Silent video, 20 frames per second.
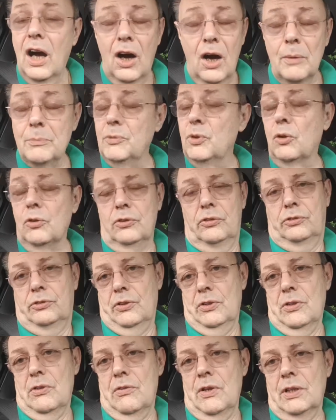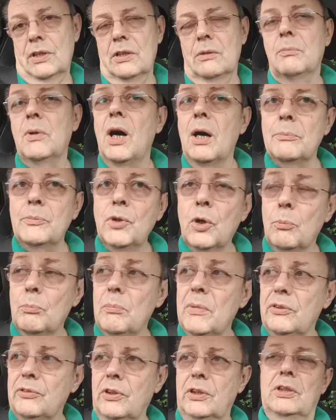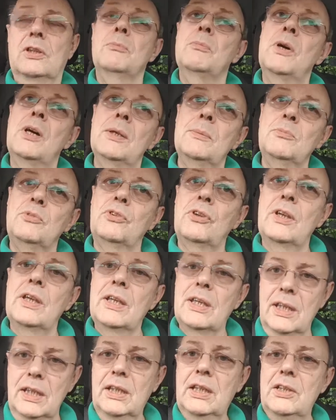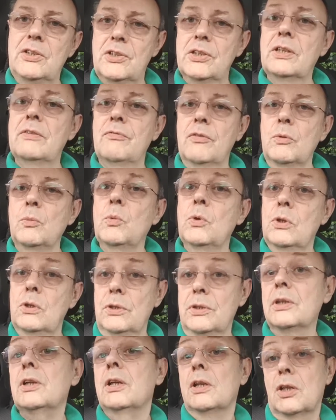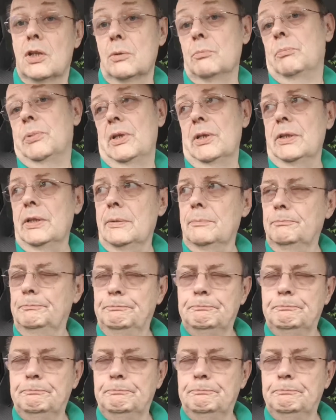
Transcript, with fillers: I'm not slurring them, I'm not missing them, I'm saying each and every word complete.